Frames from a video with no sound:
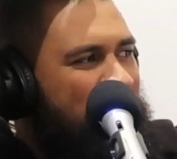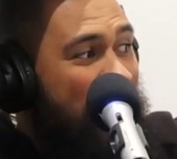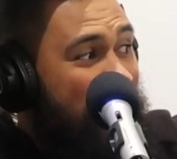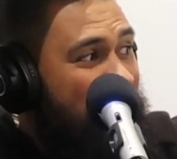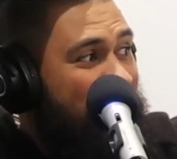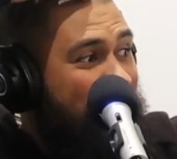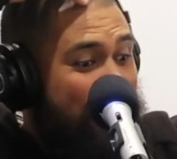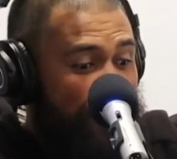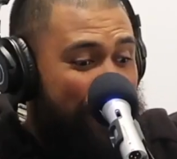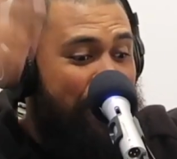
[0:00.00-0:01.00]
And
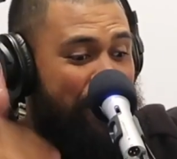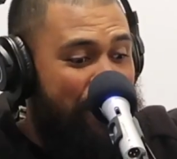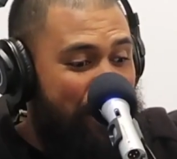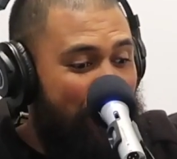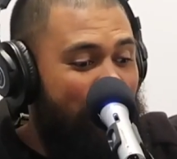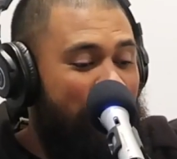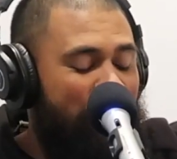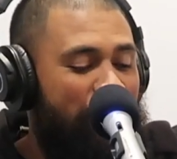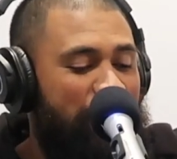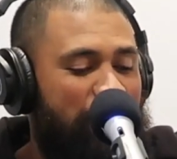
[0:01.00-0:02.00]
like a lot of the
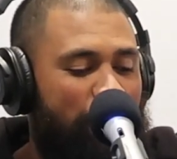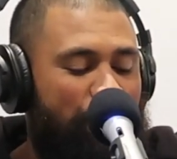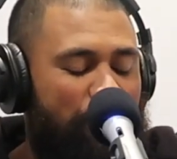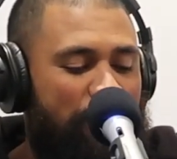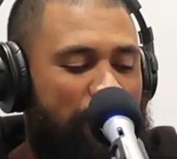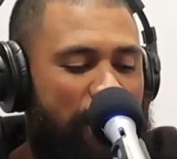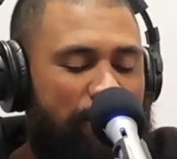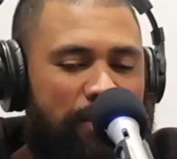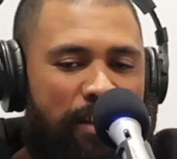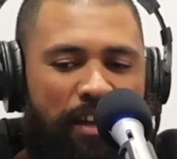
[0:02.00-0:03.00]
things that we've written
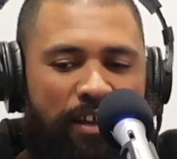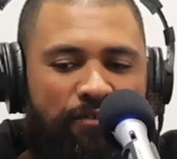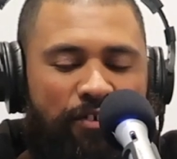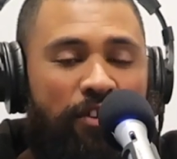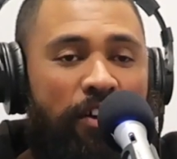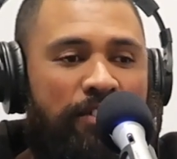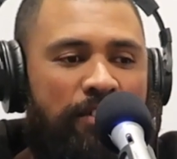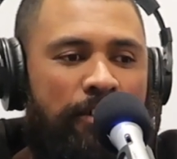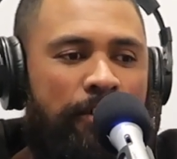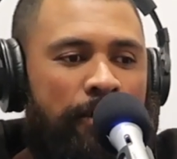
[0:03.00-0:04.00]
down today and tonight
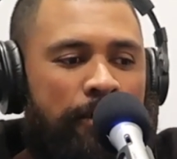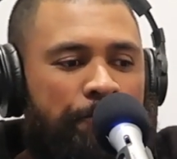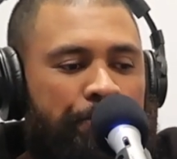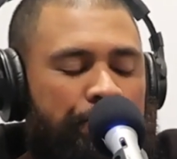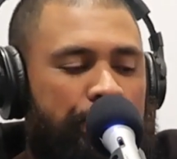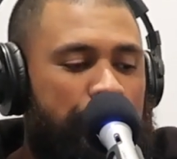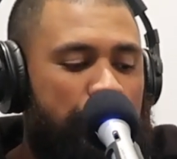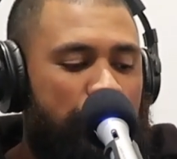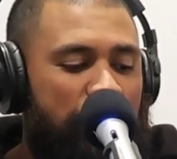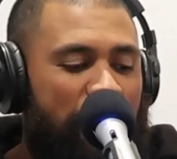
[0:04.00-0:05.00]

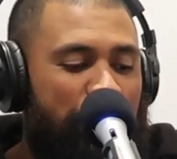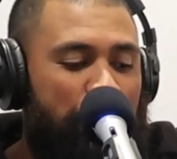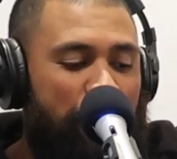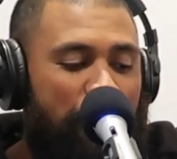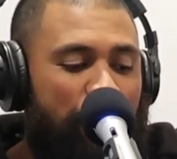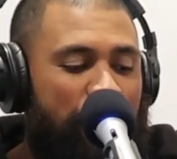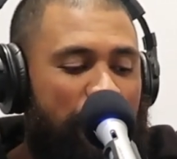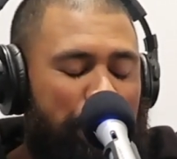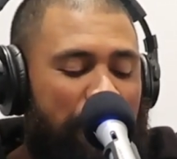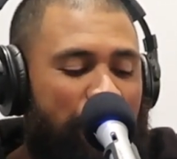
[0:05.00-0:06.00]
have
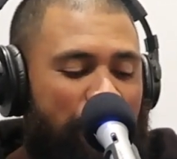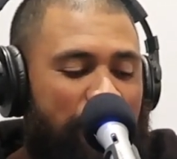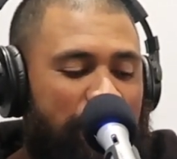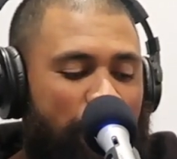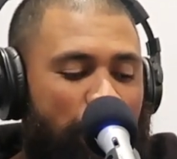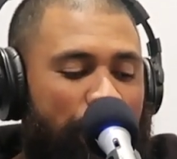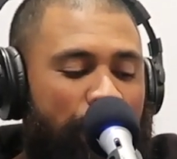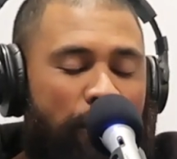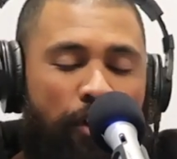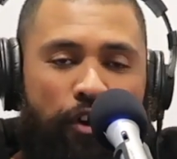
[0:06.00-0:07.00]
literally been things that
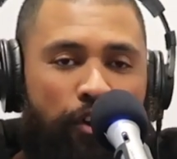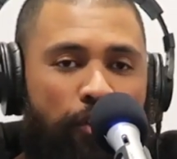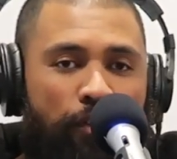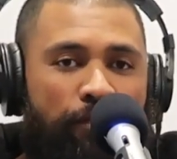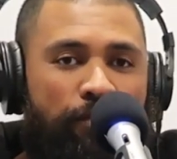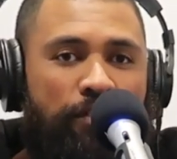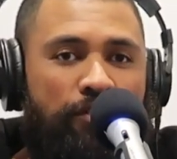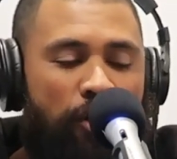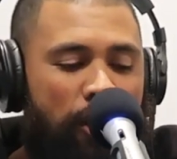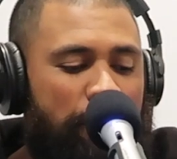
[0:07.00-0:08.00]
we've heard of
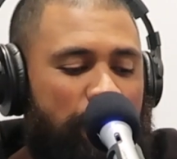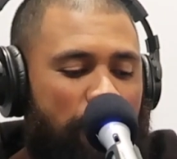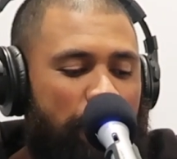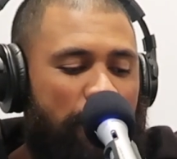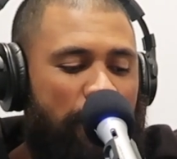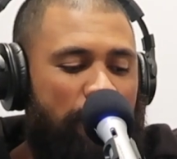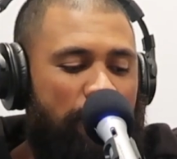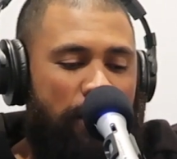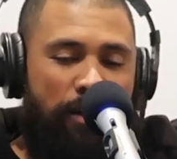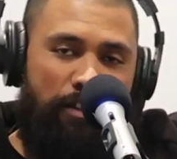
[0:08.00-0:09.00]
time and time
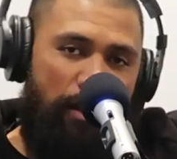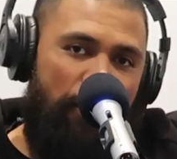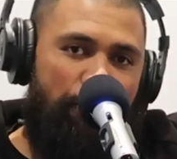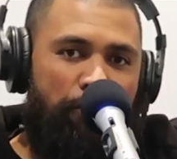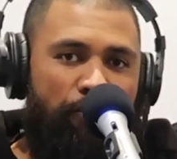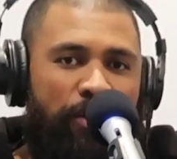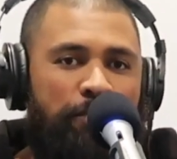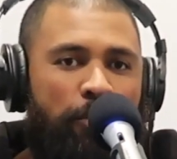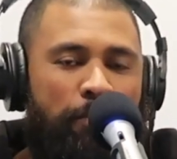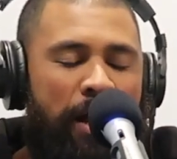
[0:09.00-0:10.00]
again, like the
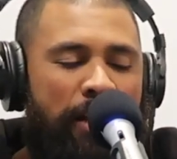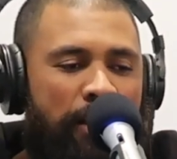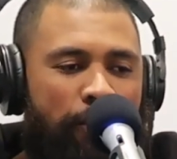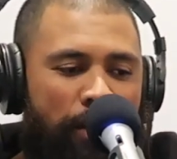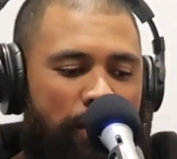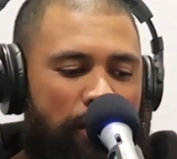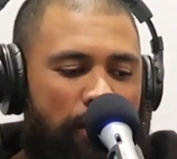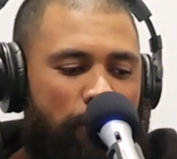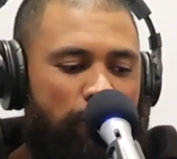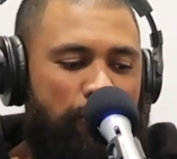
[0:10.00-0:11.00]
Facebook marketing one,
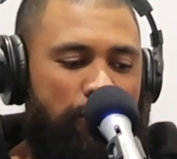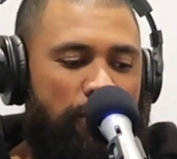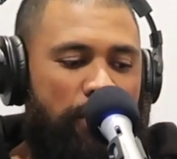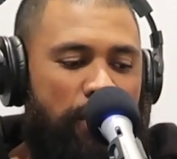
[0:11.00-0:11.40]
which